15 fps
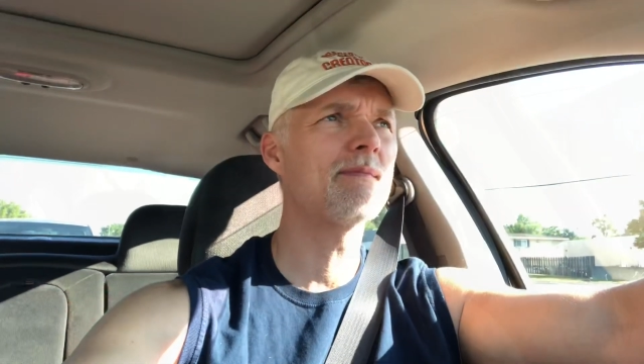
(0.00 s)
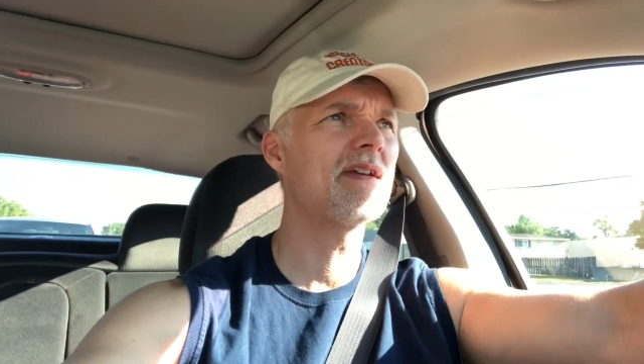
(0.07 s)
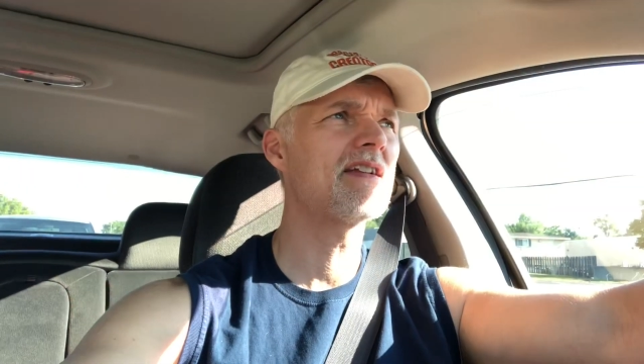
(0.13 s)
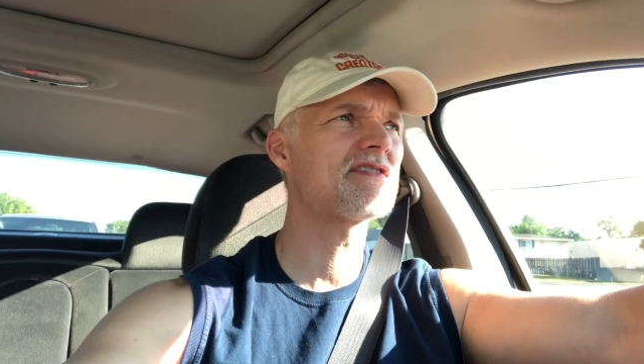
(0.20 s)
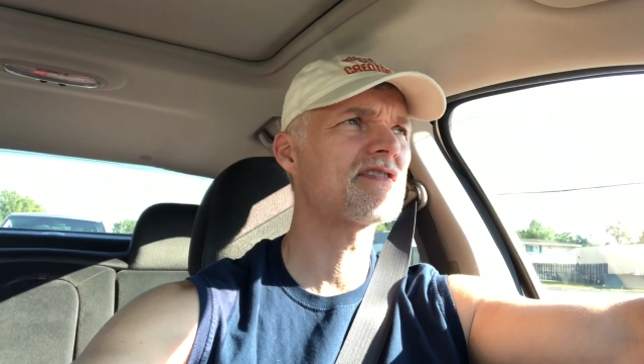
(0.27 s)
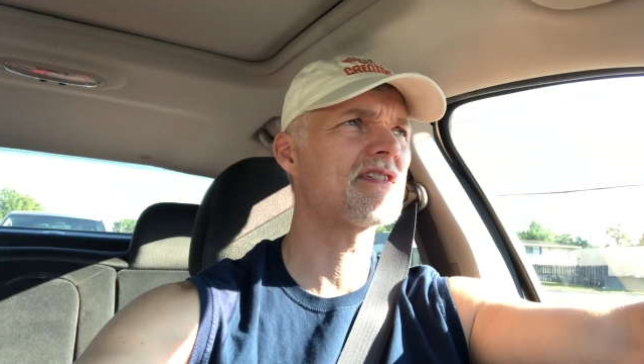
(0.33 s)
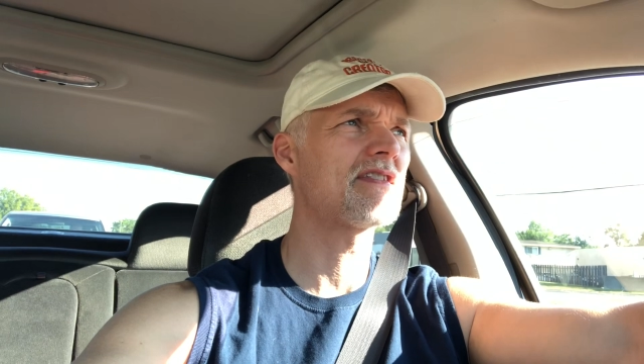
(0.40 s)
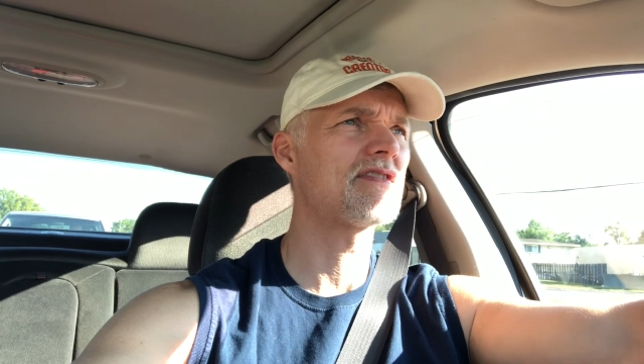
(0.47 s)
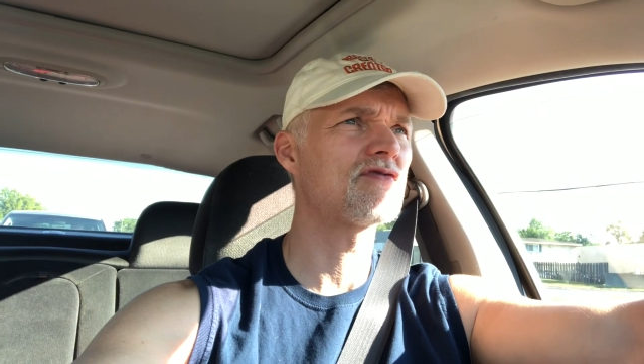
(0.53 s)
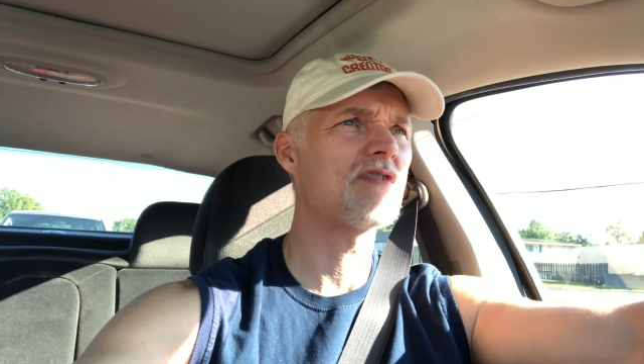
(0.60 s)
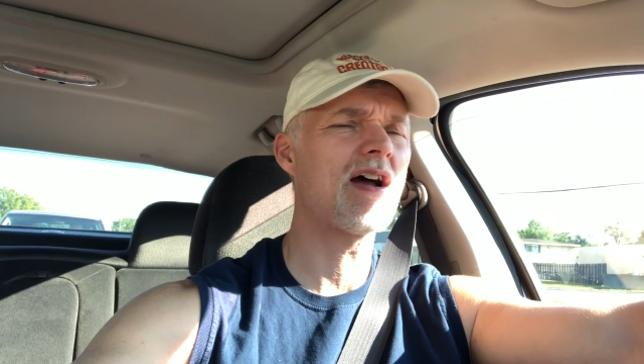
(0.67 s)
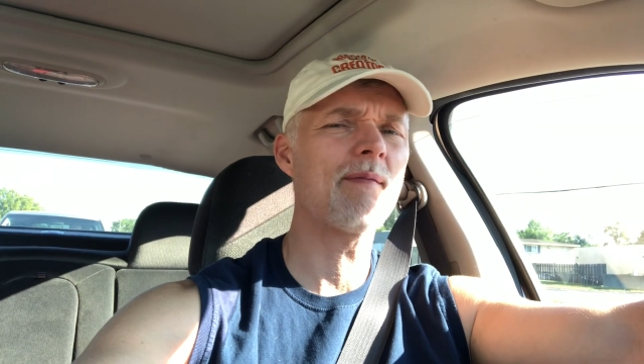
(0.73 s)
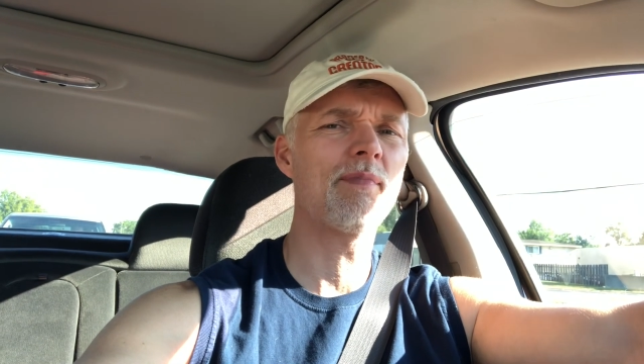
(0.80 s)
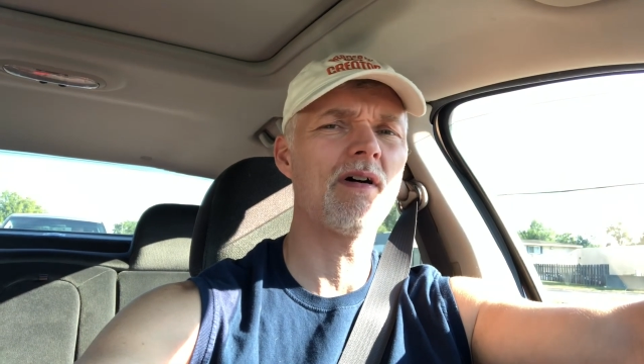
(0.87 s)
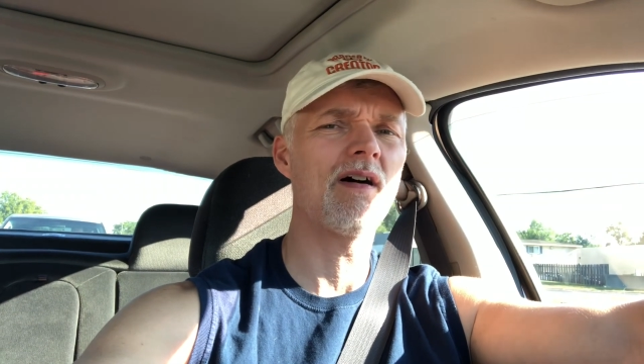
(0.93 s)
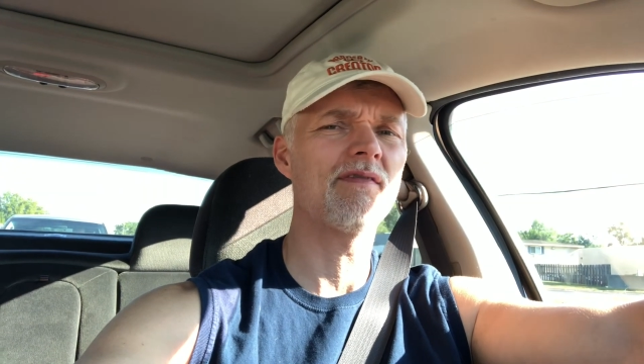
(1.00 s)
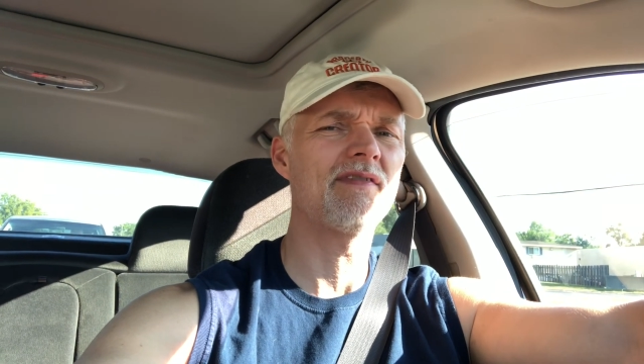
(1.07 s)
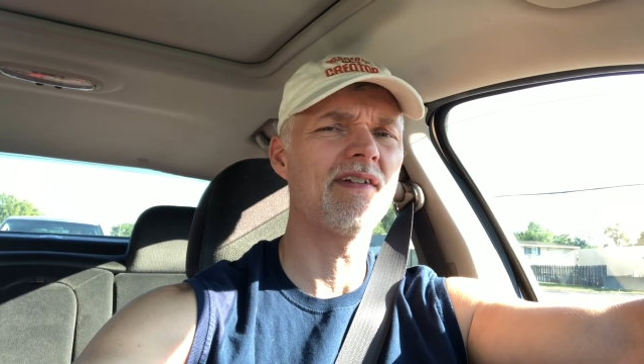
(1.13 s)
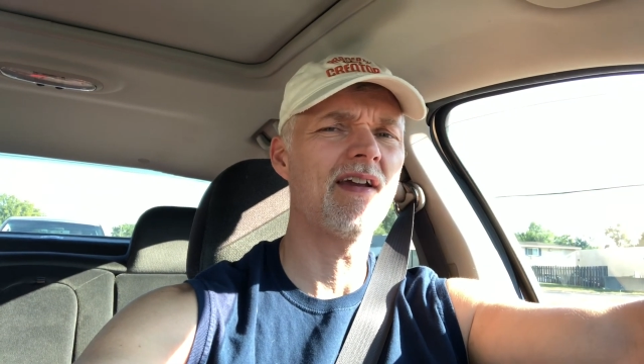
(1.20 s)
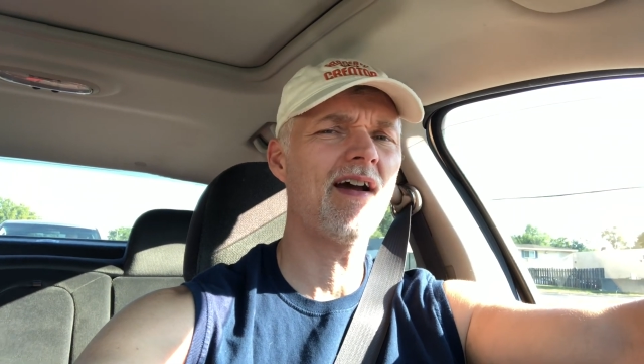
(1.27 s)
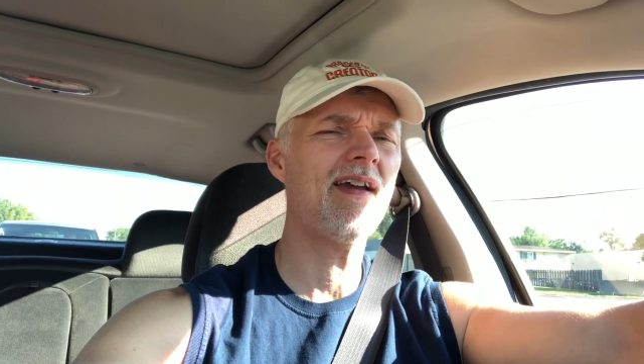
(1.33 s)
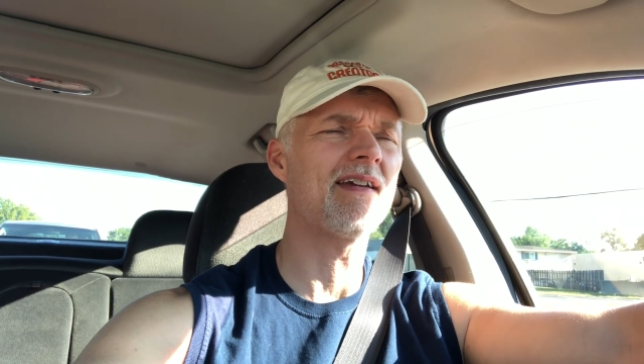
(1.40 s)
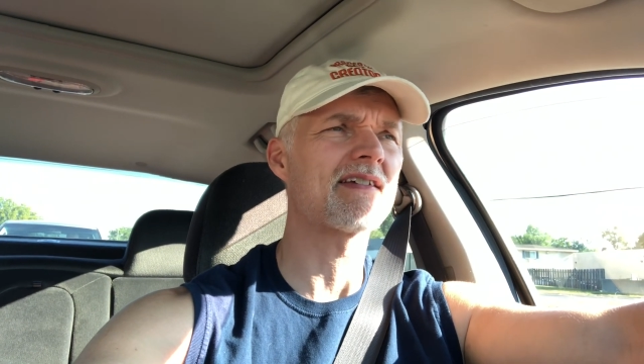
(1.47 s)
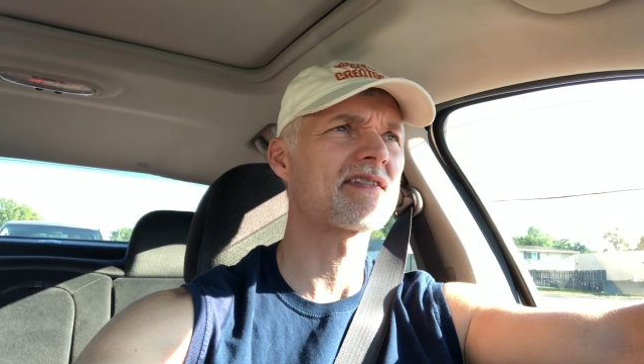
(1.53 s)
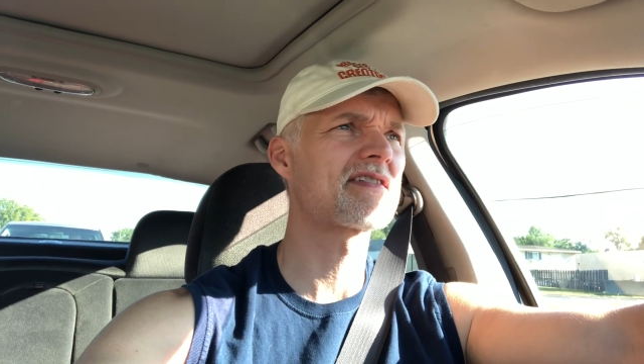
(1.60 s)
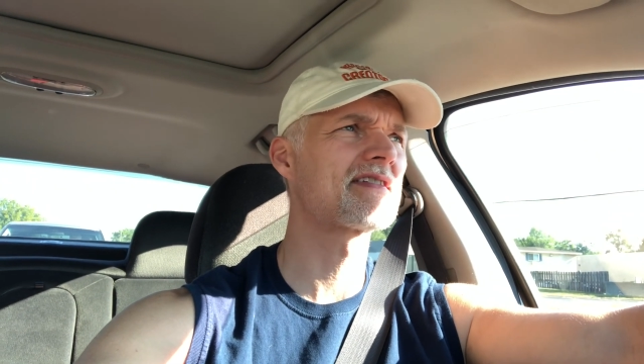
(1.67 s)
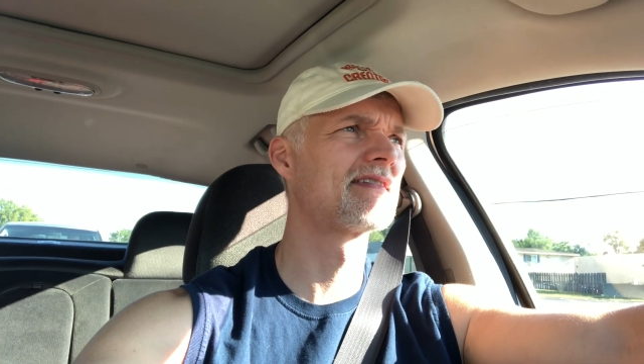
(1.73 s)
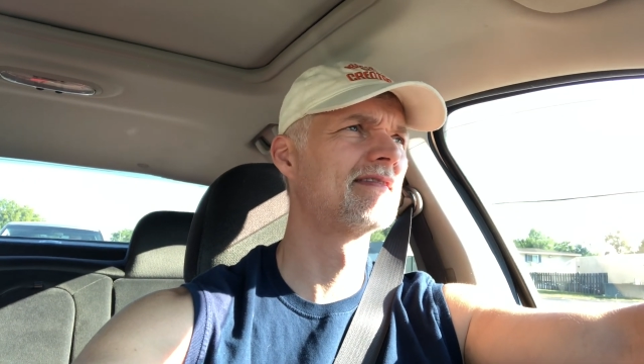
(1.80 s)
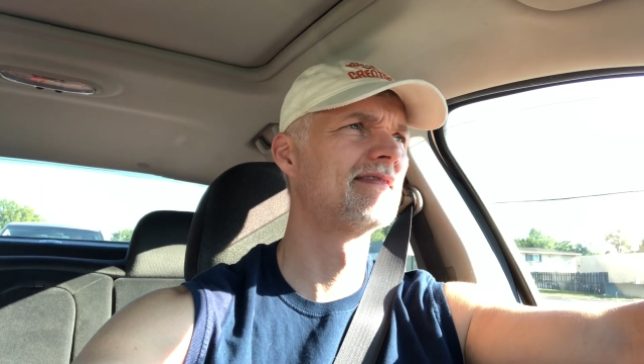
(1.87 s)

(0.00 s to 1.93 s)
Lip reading: minutes to the drop-off. Yikes.